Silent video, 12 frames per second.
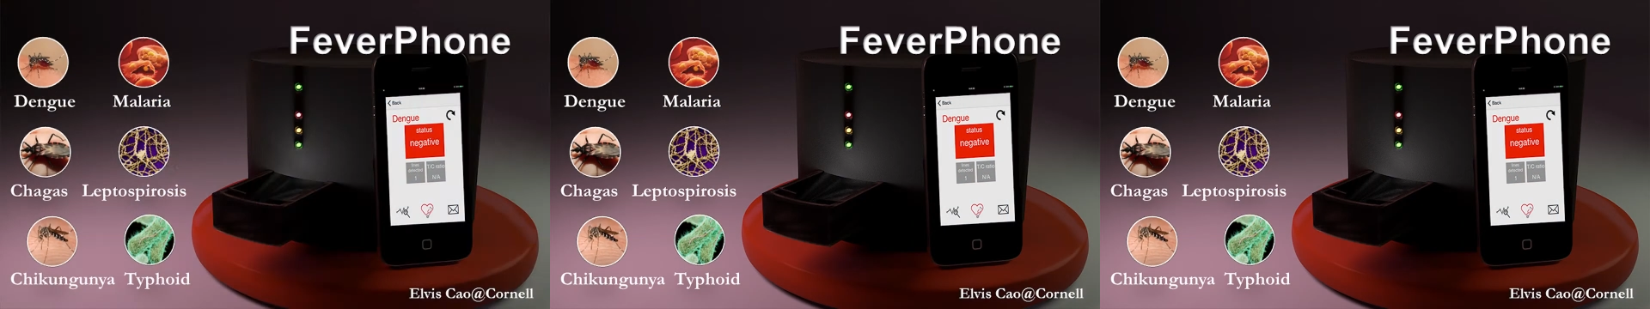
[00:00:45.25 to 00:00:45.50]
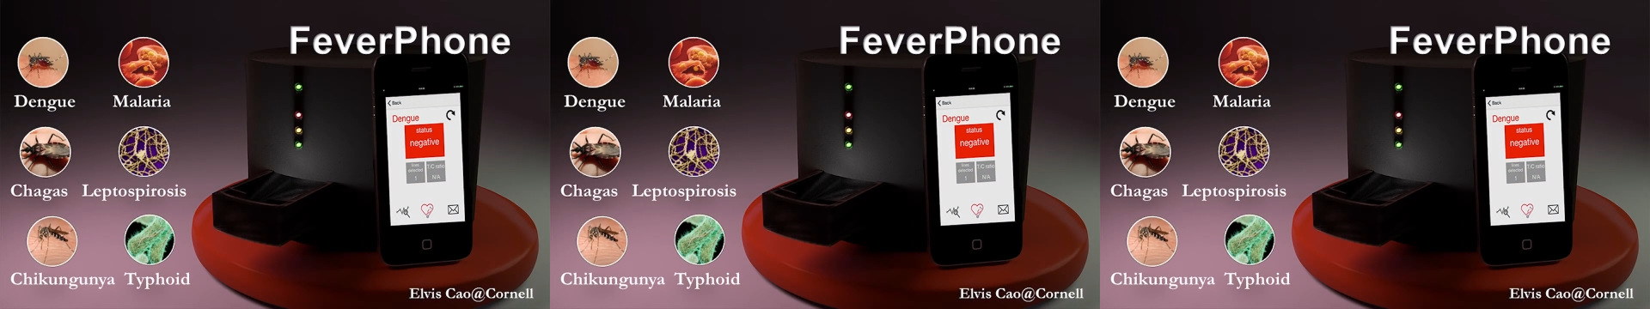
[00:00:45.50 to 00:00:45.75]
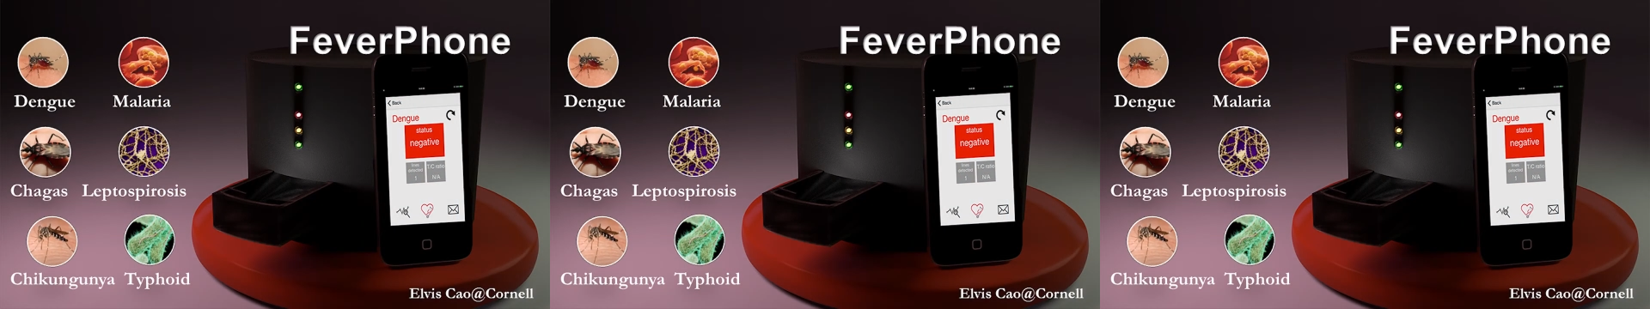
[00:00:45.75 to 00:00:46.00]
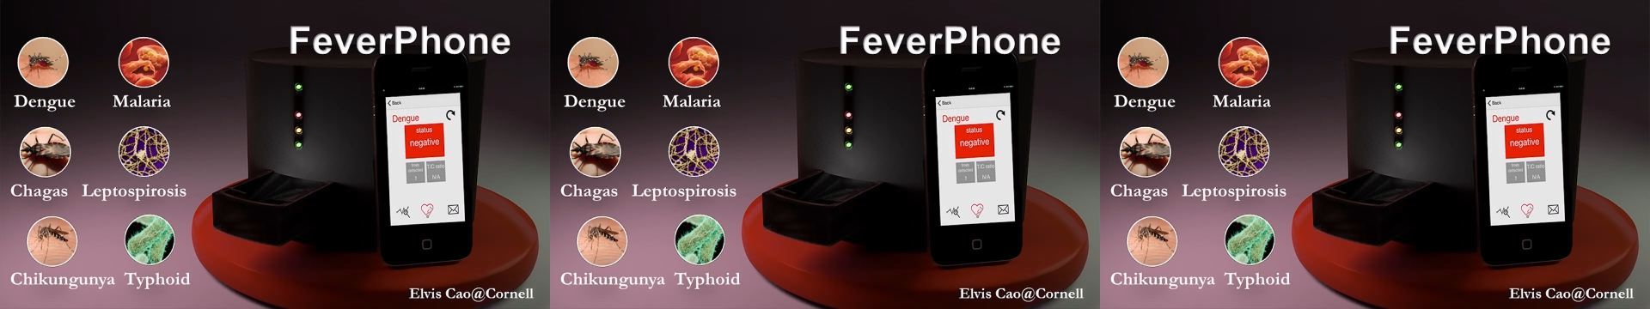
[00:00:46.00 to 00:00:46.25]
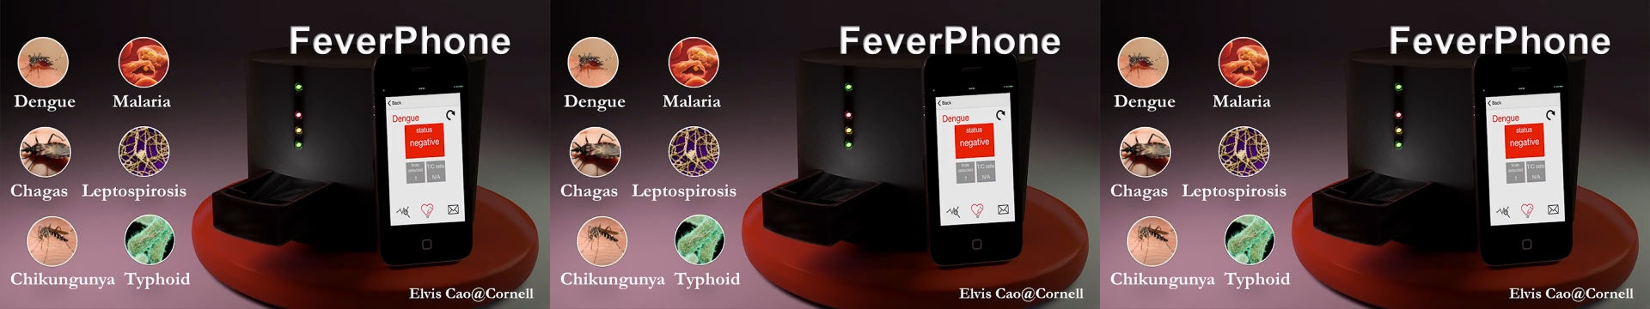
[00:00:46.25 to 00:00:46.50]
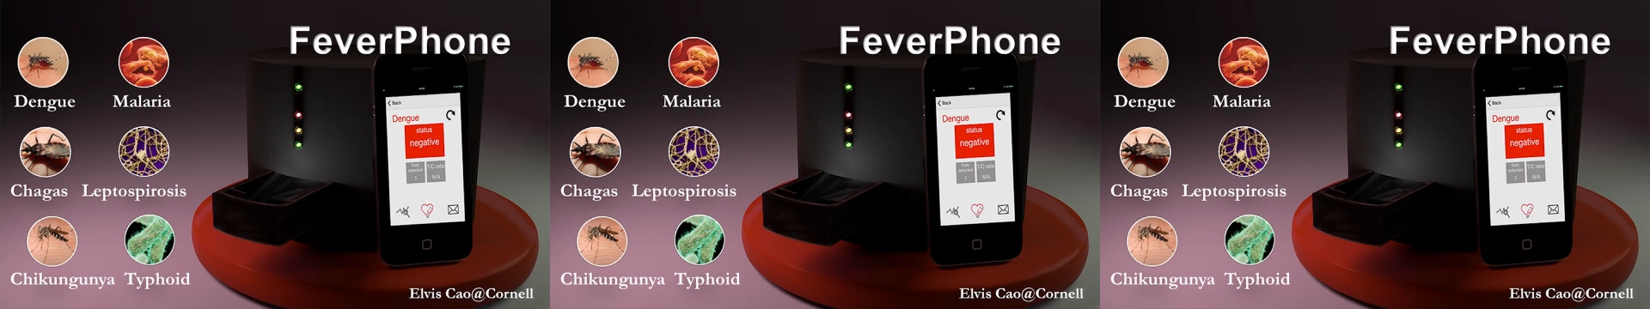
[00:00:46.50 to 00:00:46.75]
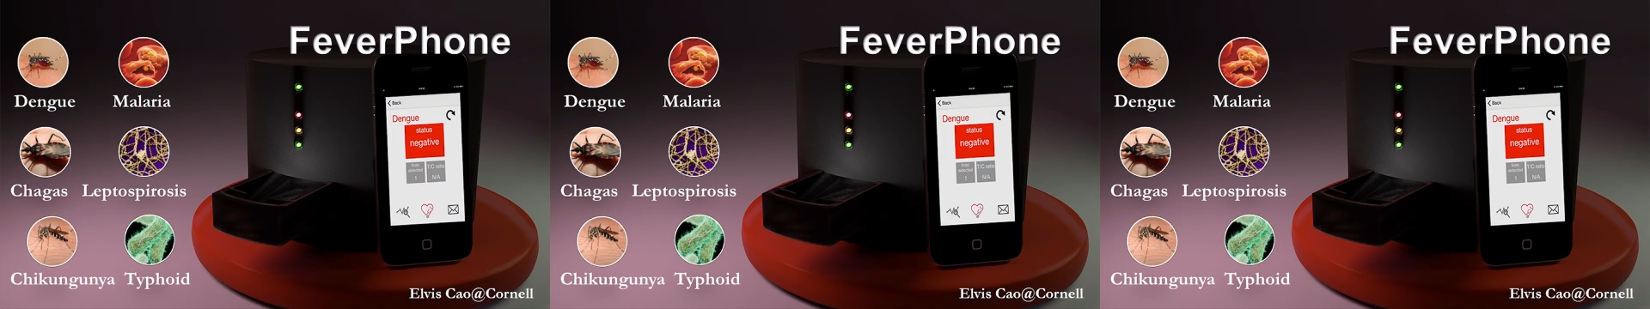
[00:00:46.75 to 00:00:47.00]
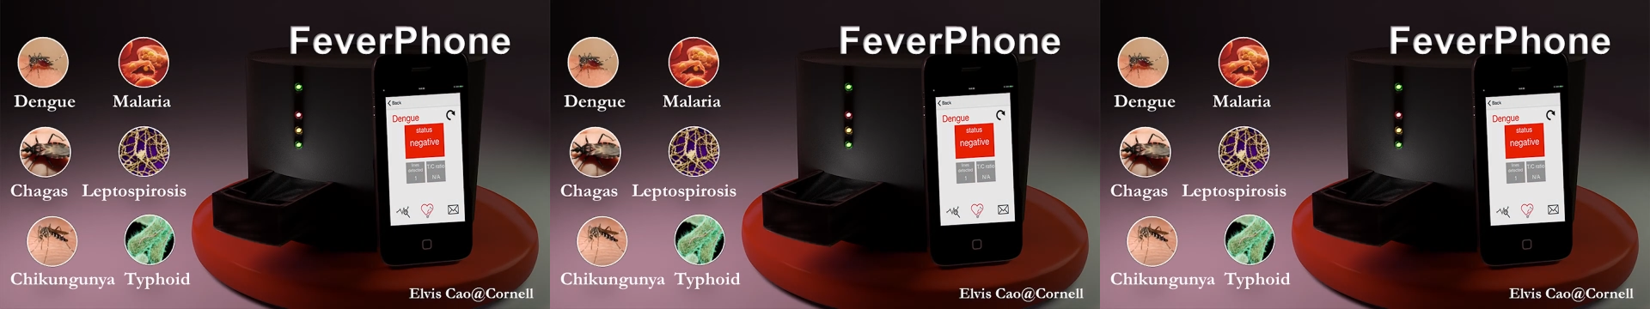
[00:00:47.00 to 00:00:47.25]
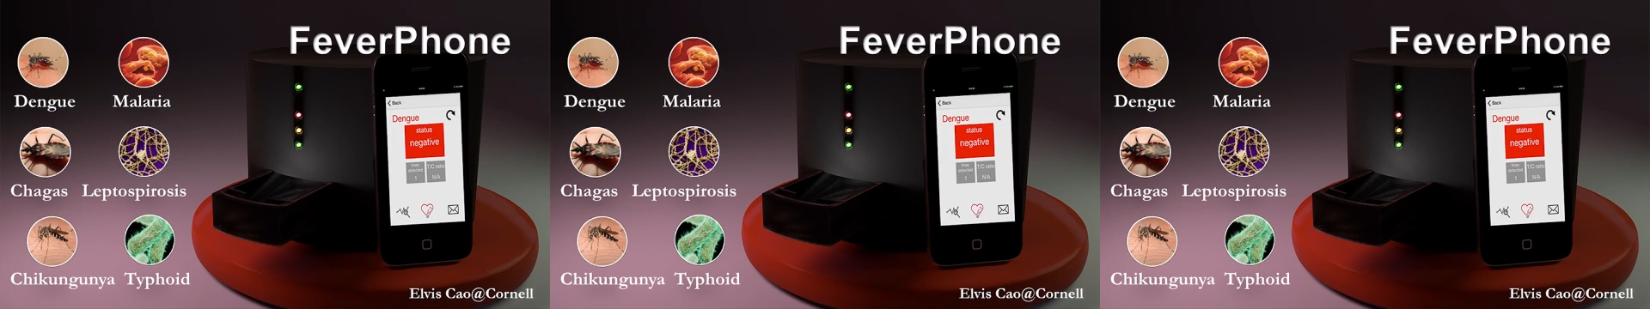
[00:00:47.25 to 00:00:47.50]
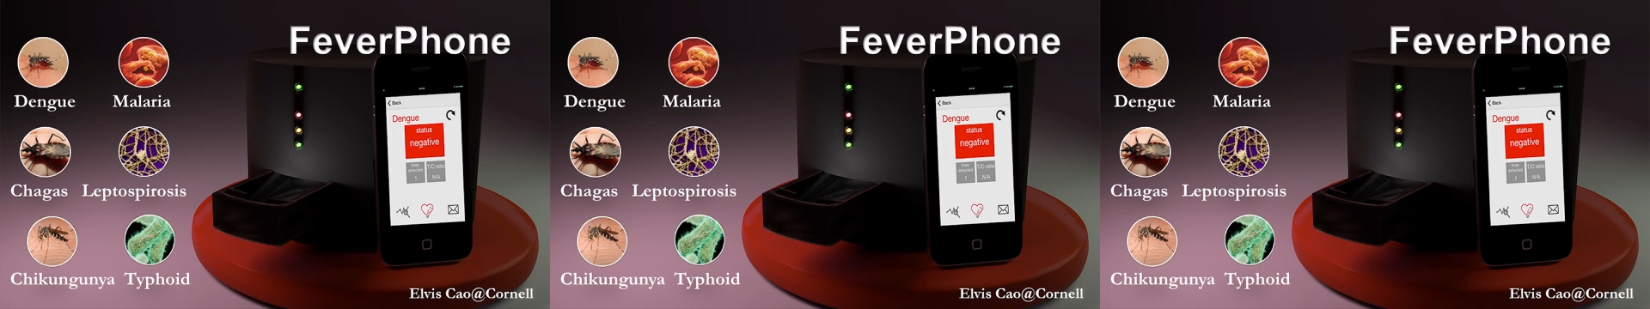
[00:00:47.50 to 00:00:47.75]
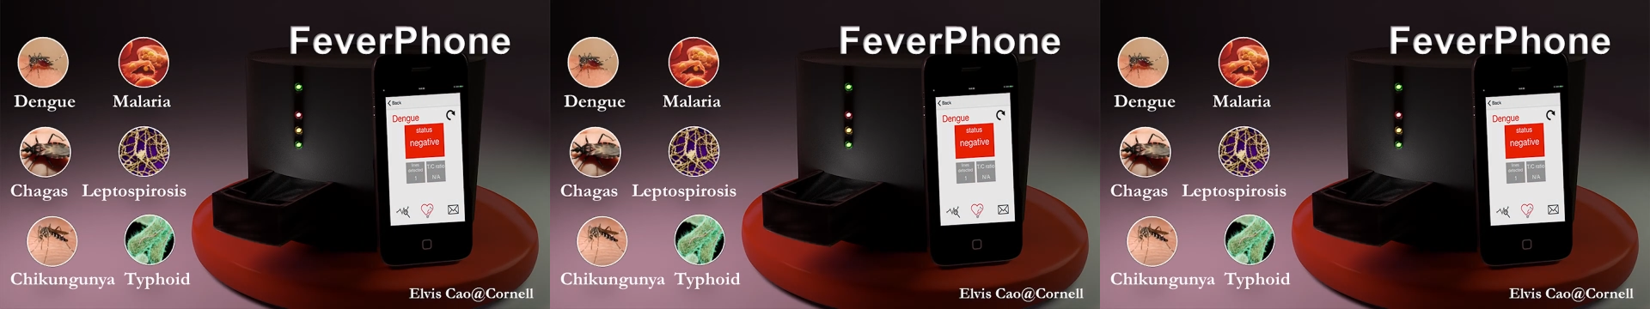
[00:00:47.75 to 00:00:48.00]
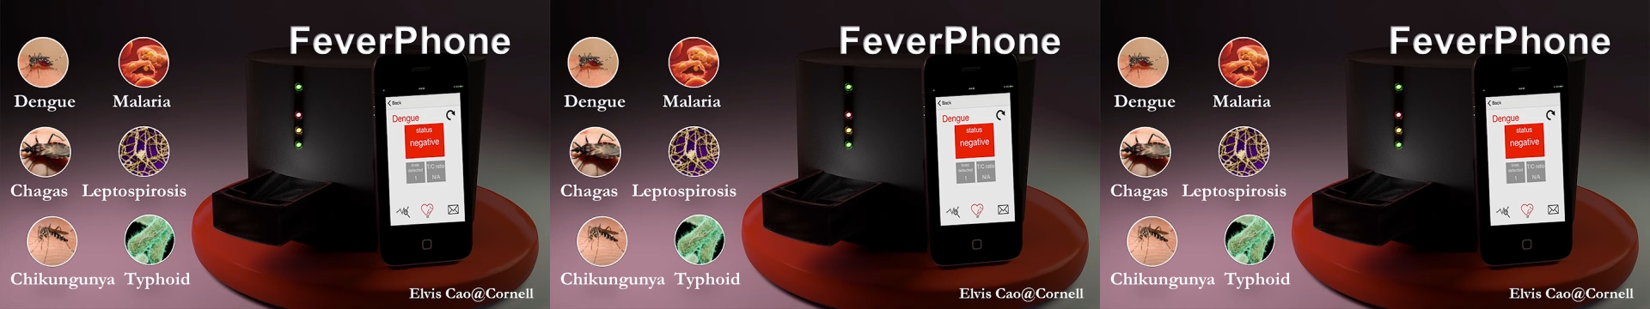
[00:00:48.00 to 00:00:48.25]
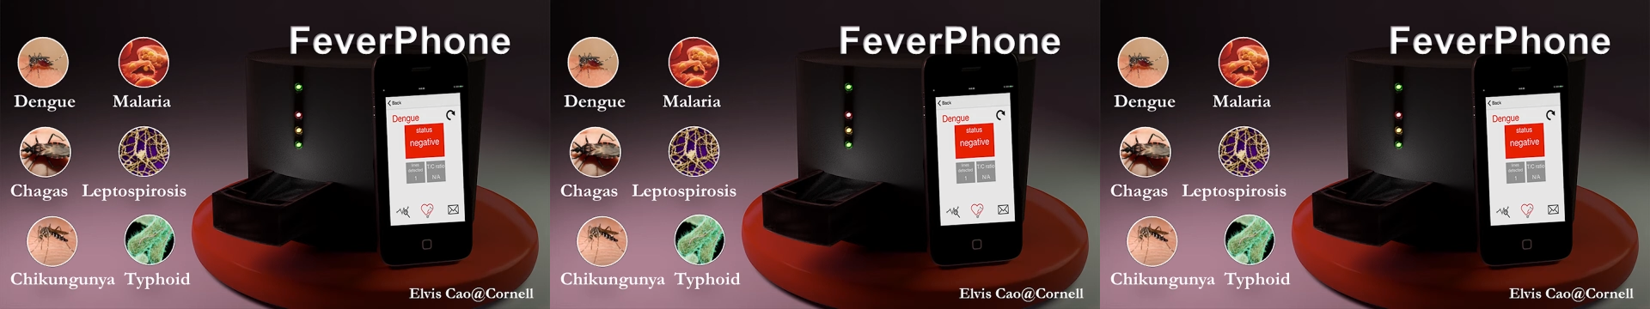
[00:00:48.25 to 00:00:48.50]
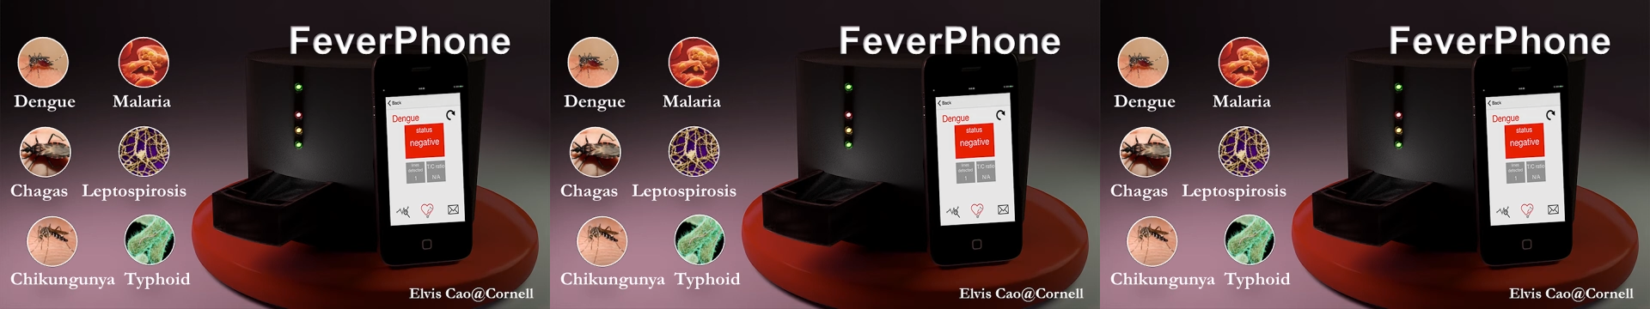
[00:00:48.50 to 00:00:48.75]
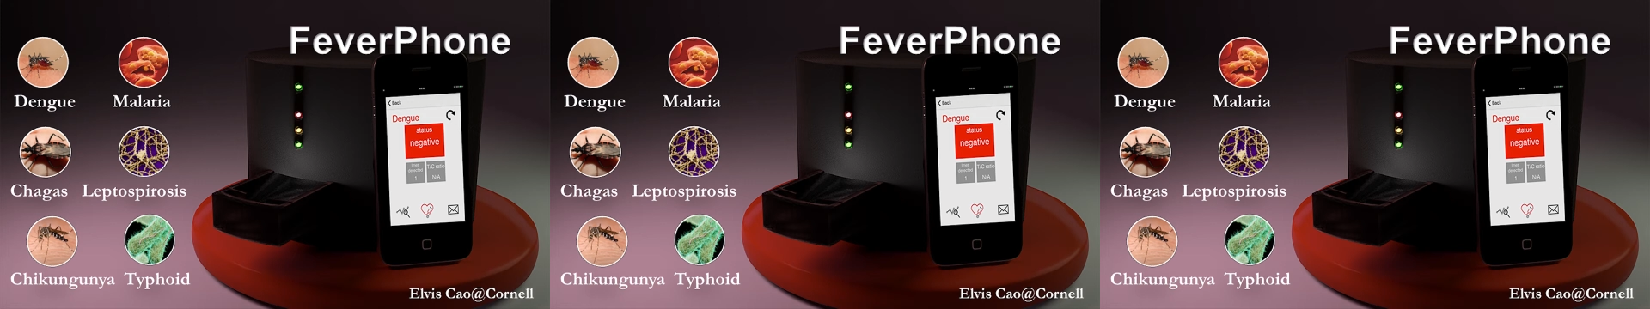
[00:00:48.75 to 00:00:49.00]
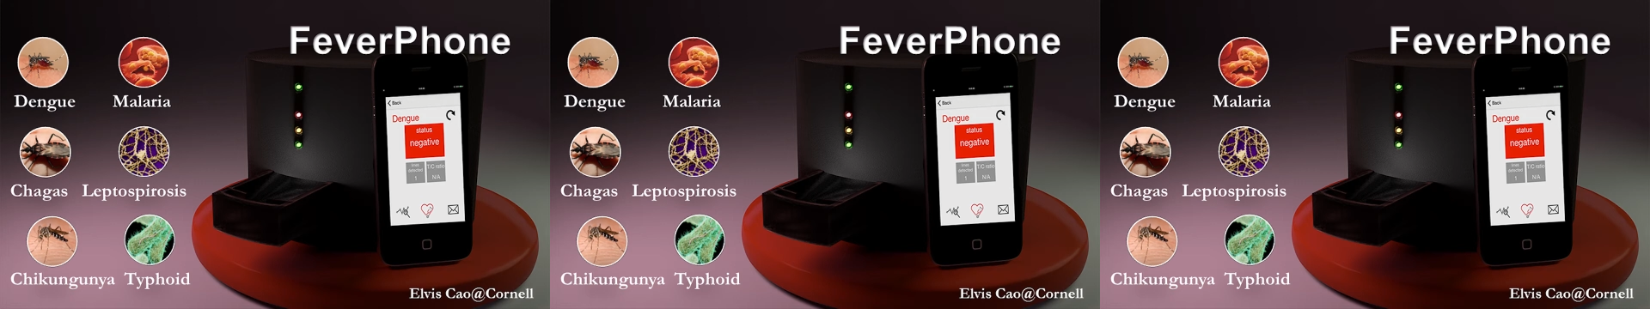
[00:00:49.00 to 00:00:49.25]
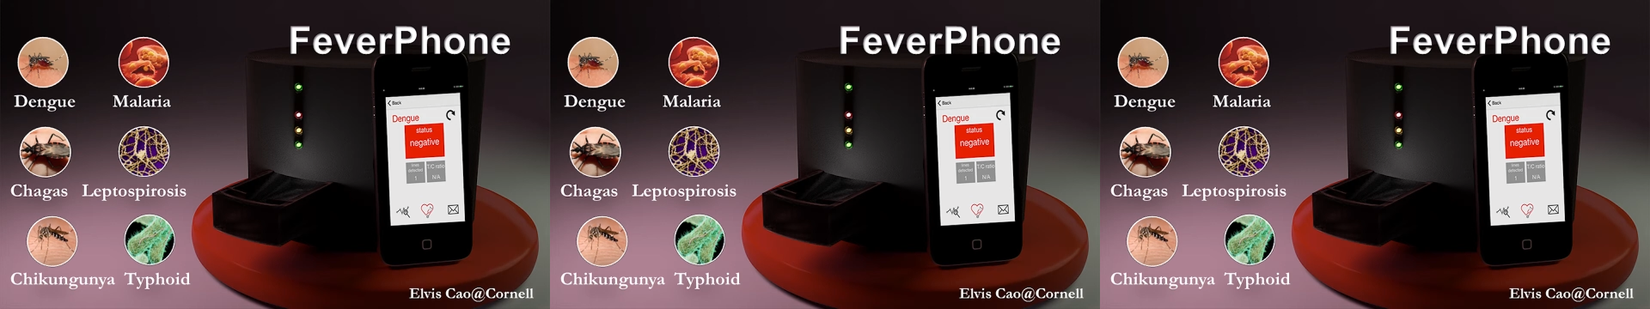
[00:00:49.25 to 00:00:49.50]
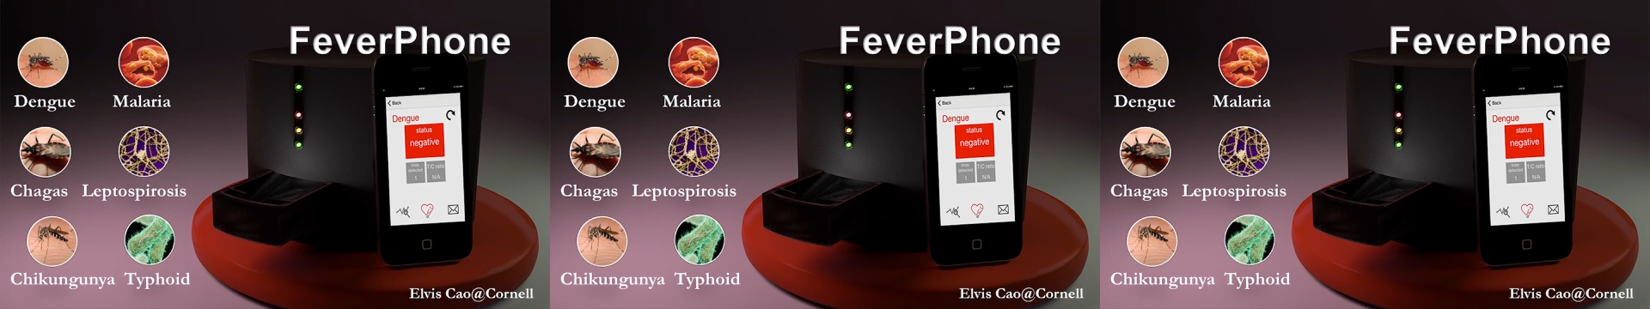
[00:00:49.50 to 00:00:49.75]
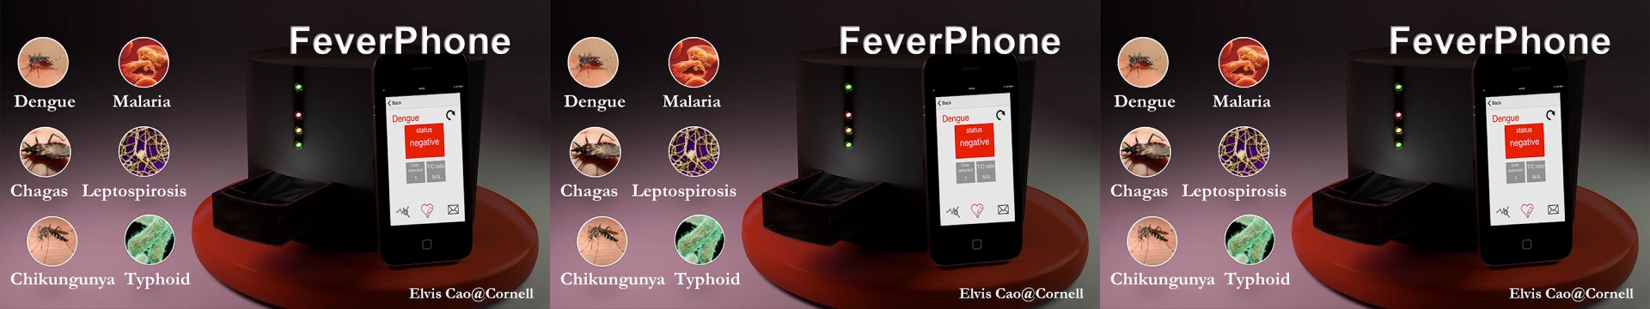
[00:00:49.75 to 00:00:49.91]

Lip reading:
(no speaker visible)